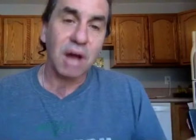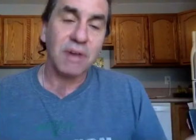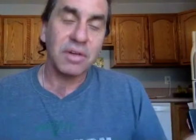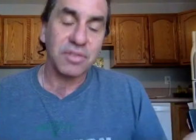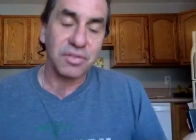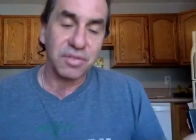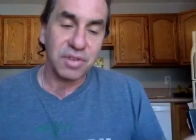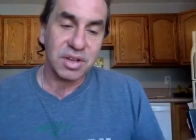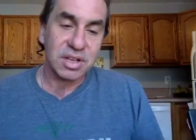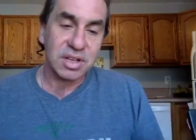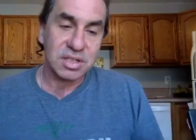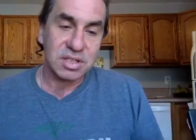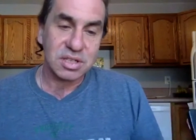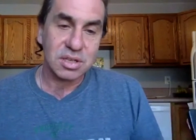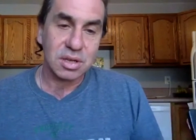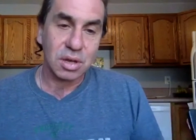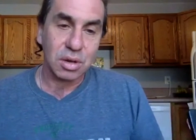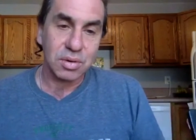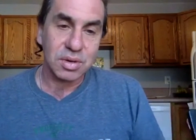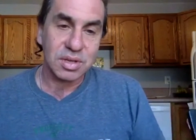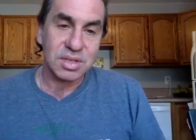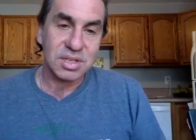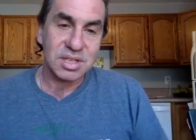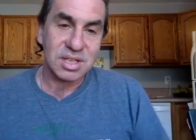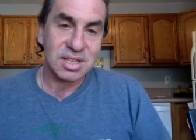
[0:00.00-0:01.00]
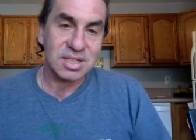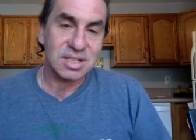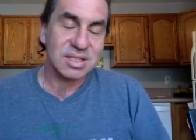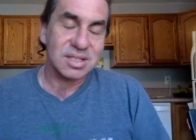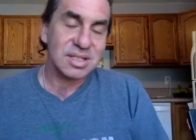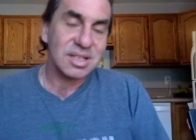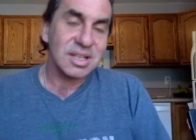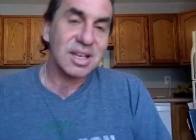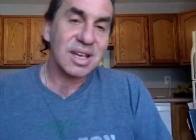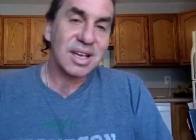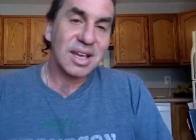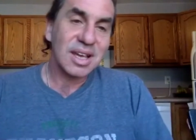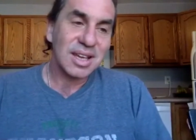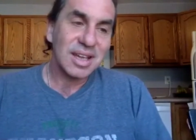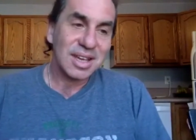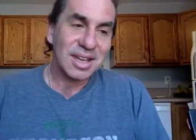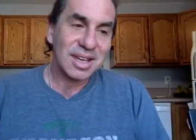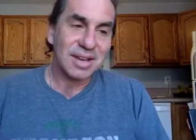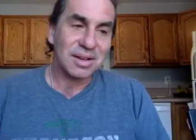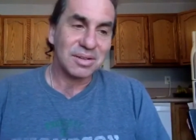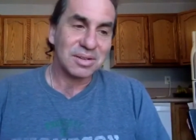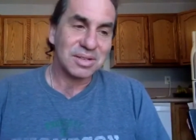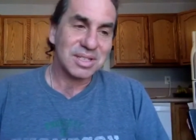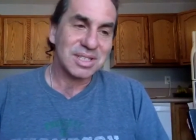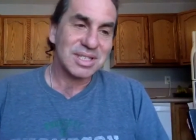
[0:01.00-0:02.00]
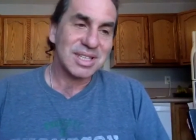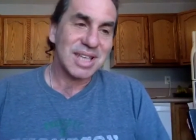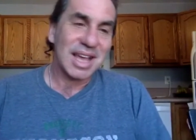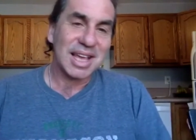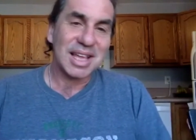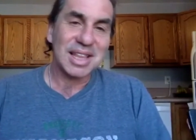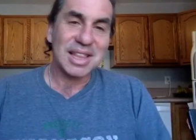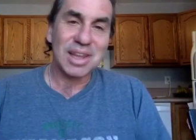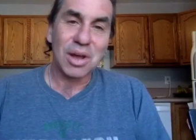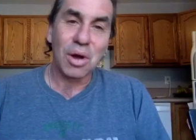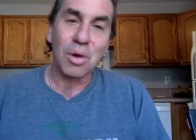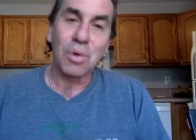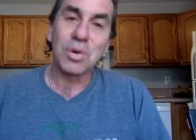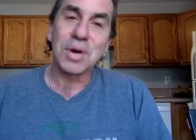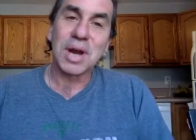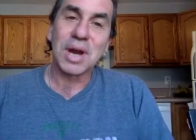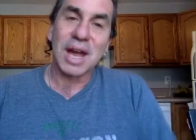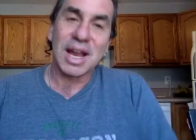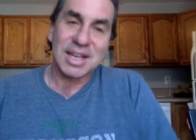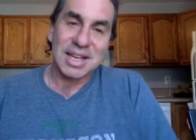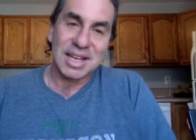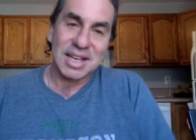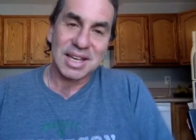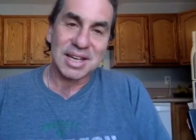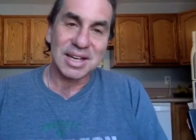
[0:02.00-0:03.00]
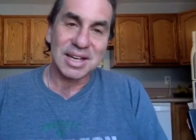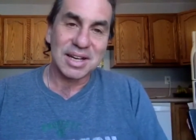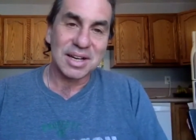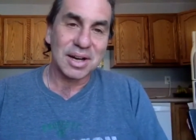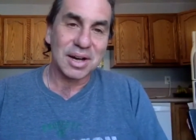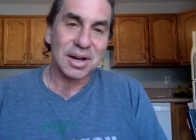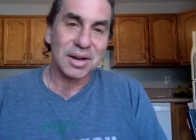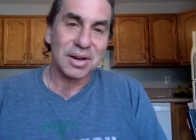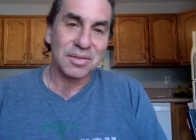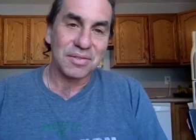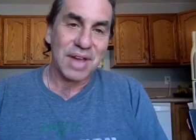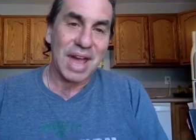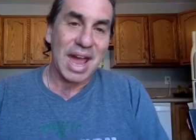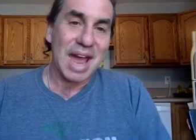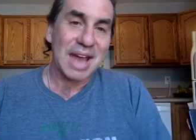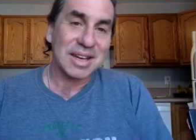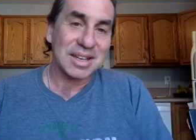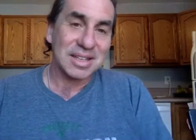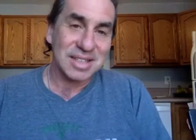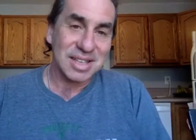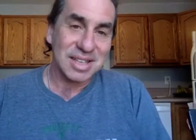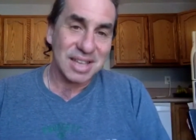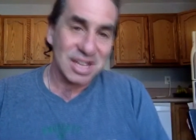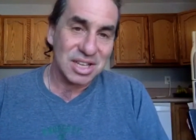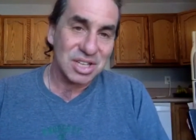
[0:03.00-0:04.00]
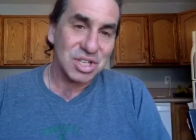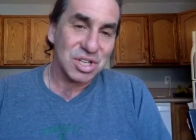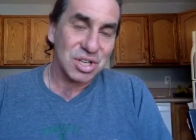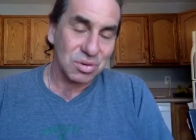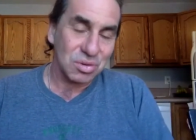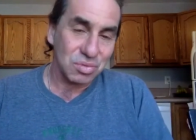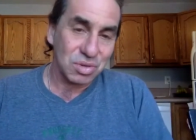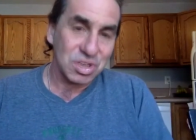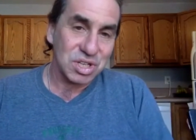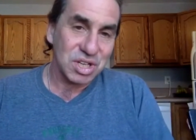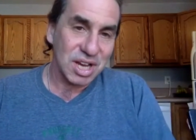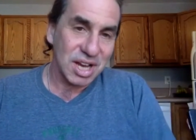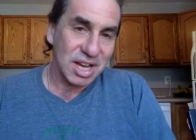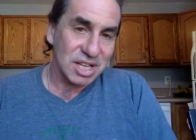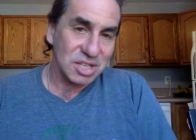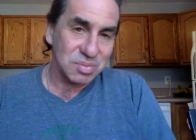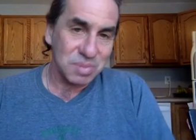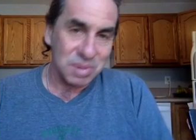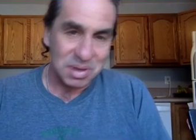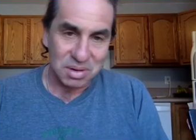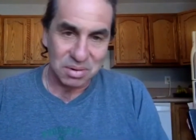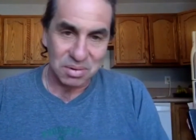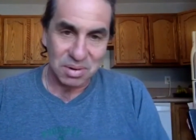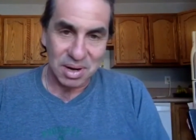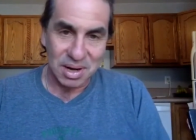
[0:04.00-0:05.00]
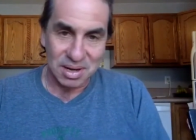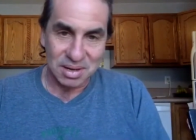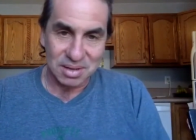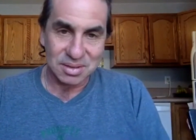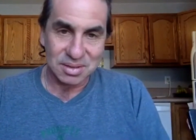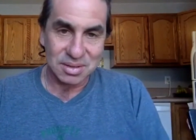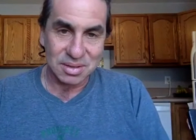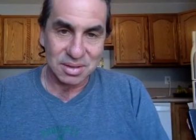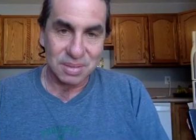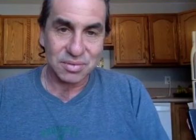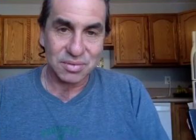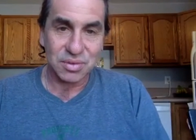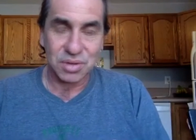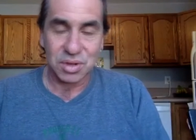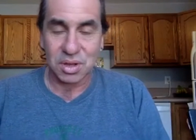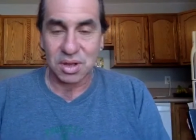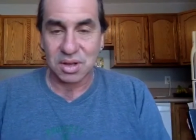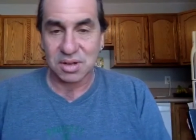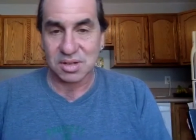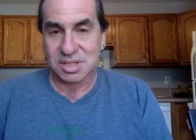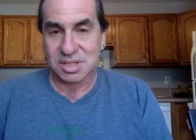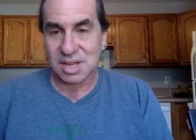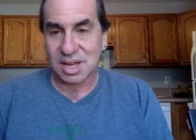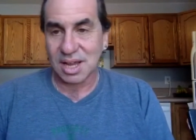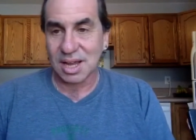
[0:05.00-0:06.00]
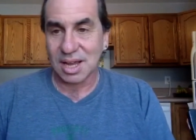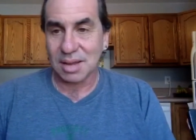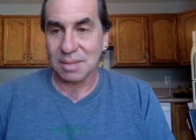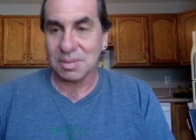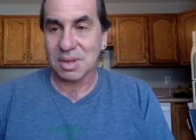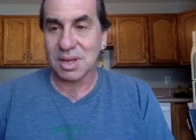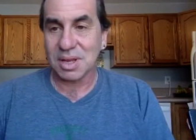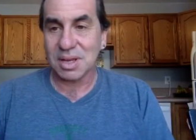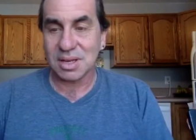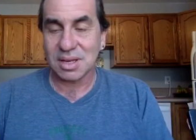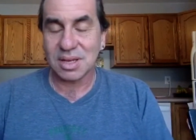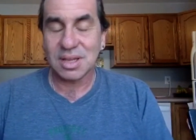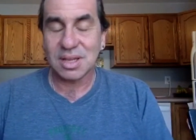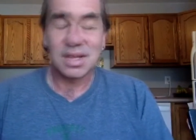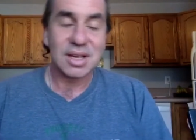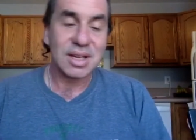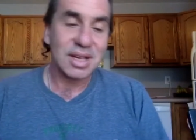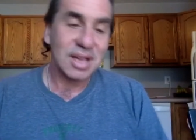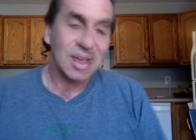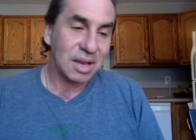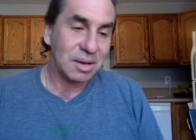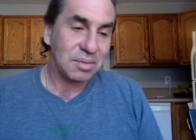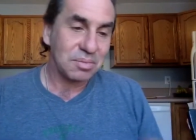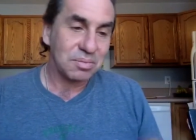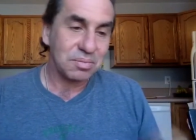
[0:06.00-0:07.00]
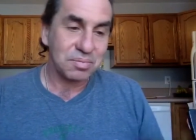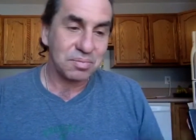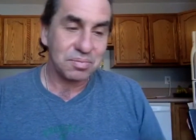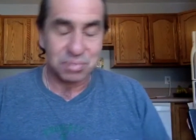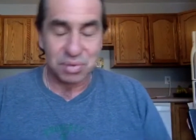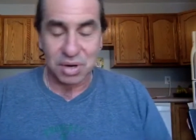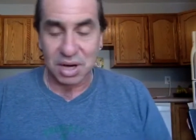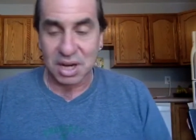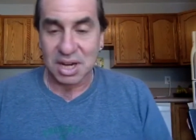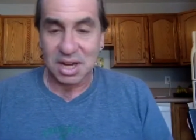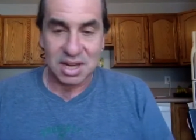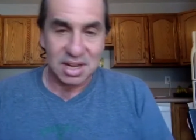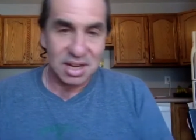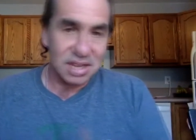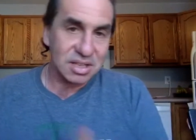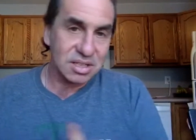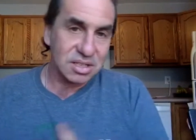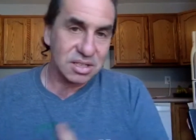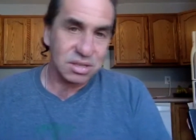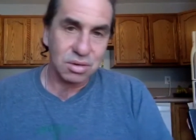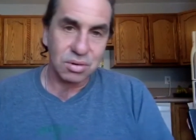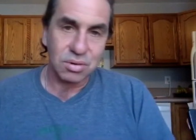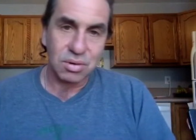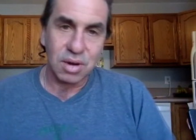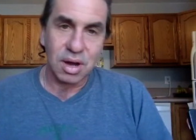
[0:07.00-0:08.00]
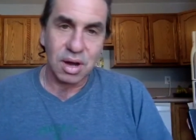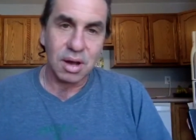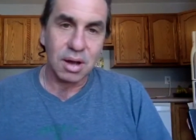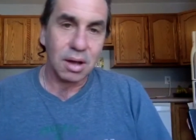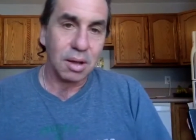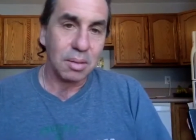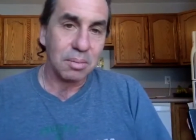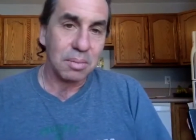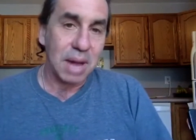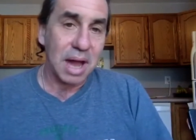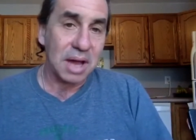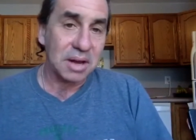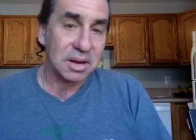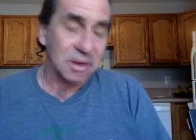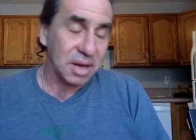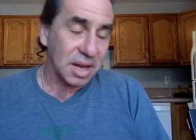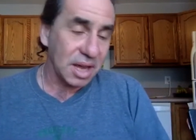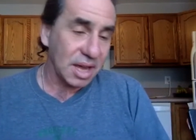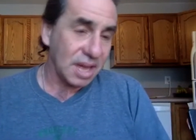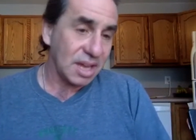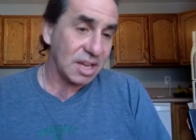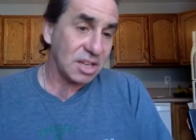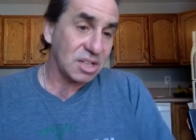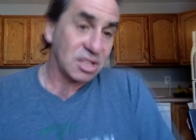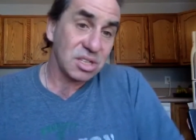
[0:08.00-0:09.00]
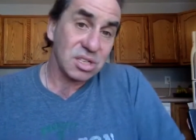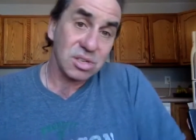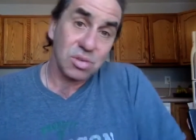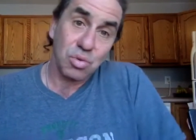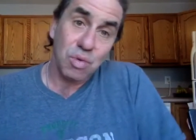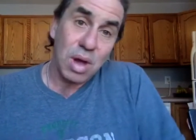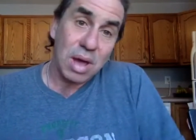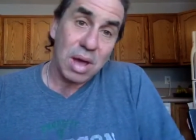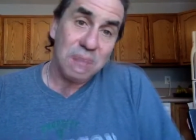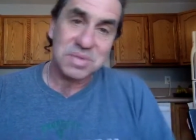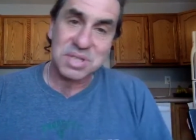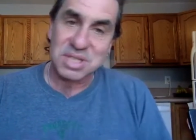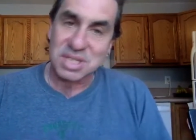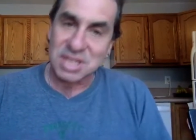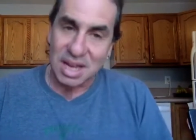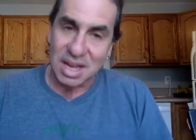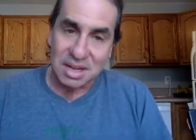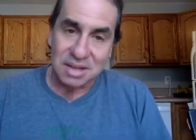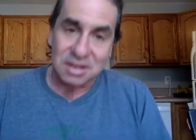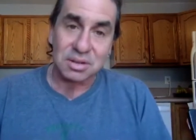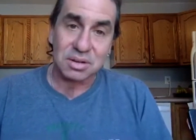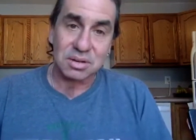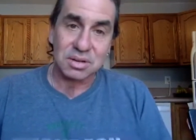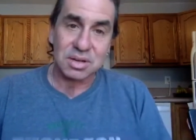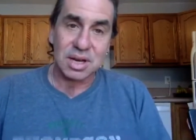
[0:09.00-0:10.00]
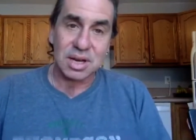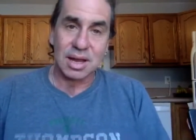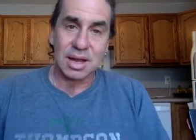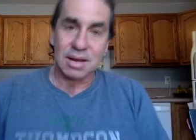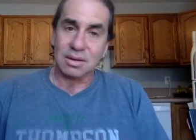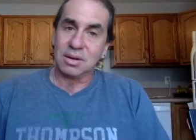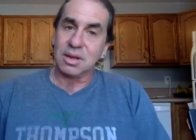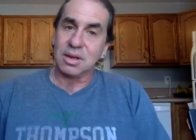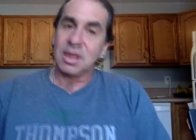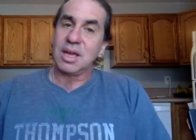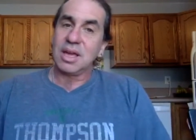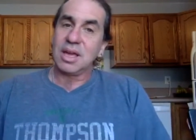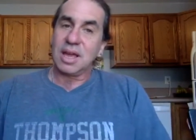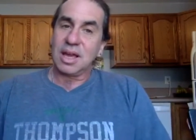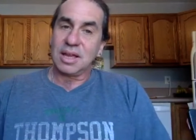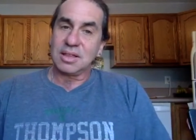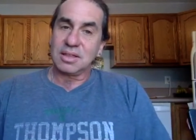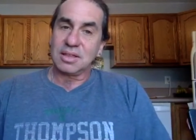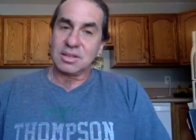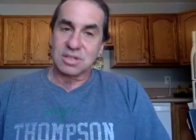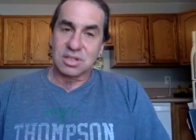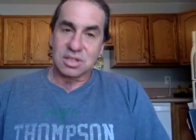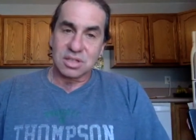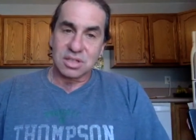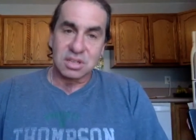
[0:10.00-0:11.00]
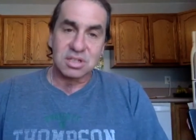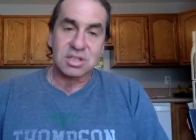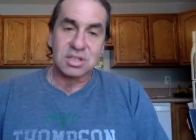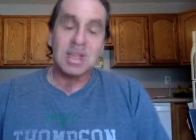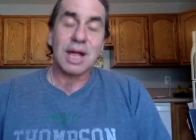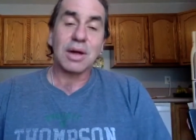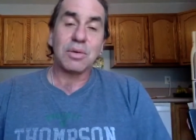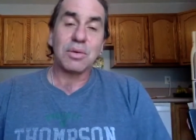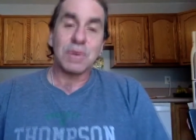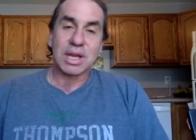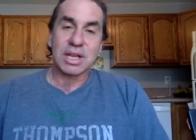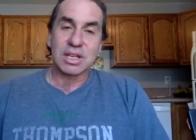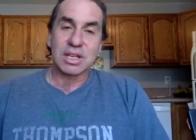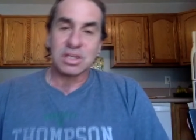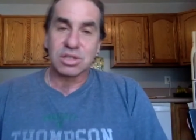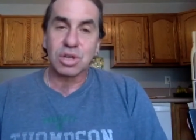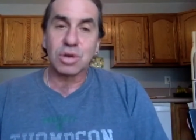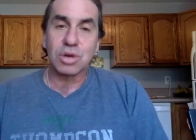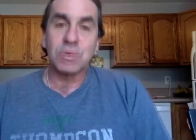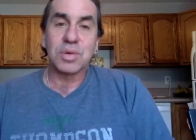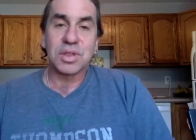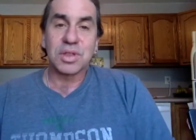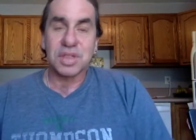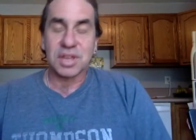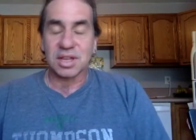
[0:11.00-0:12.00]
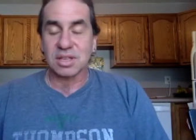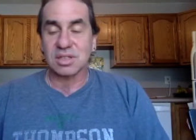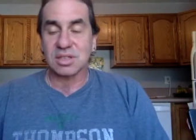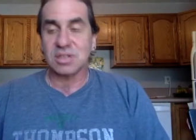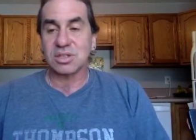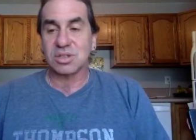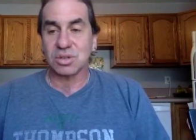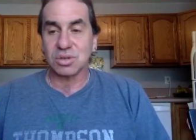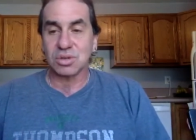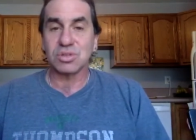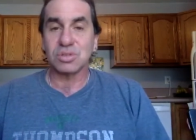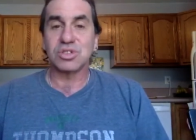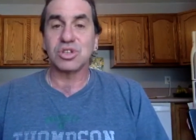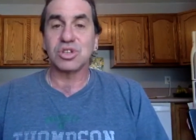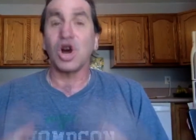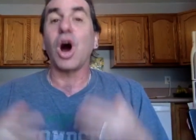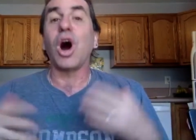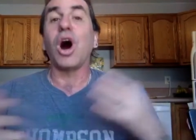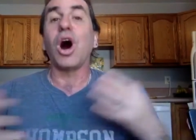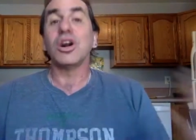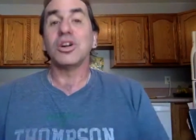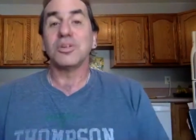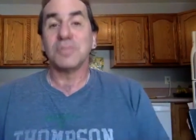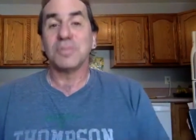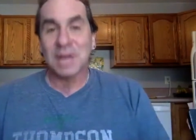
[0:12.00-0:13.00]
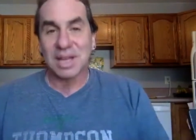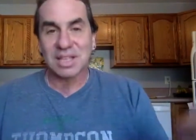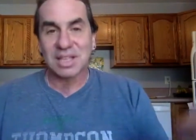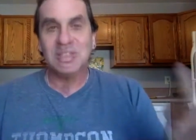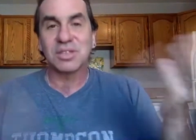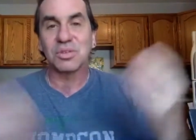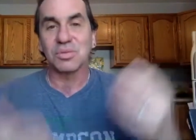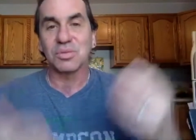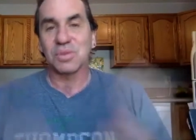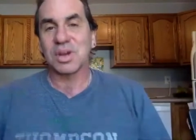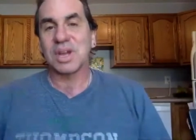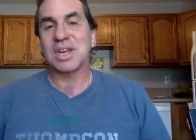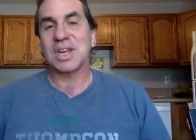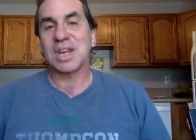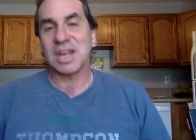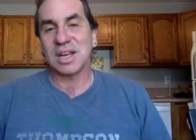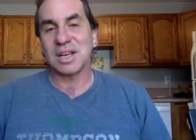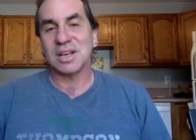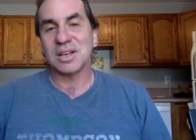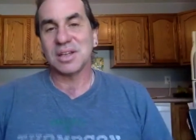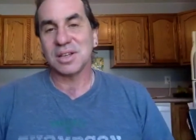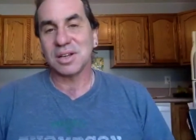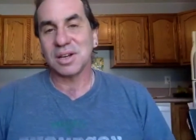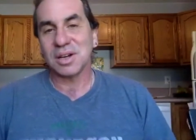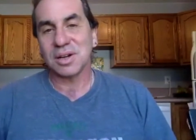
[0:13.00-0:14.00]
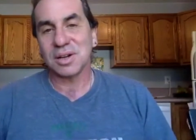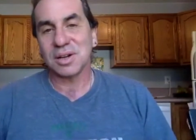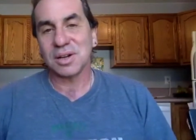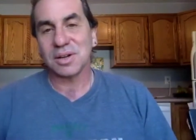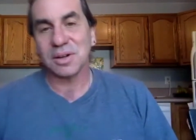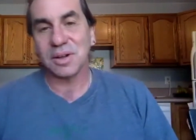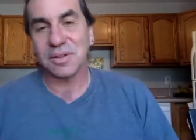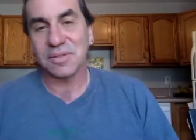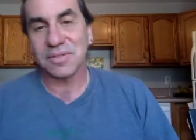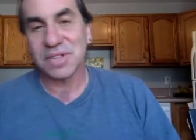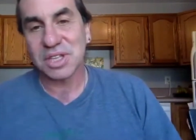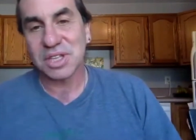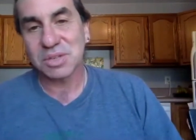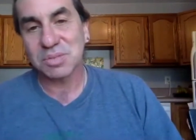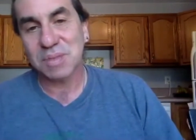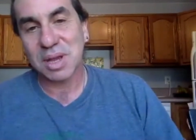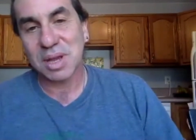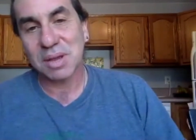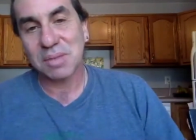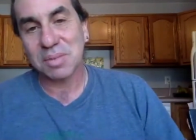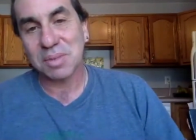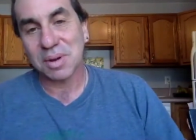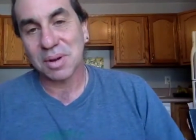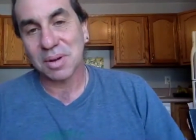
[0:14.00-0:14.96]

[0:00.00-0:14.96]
of it. So it's taking the old idea of annotation, which has been around for a long time, and bringing it into a modern age. It's a web standard now, and there's a lot we can do with it to augment the reading of this paper.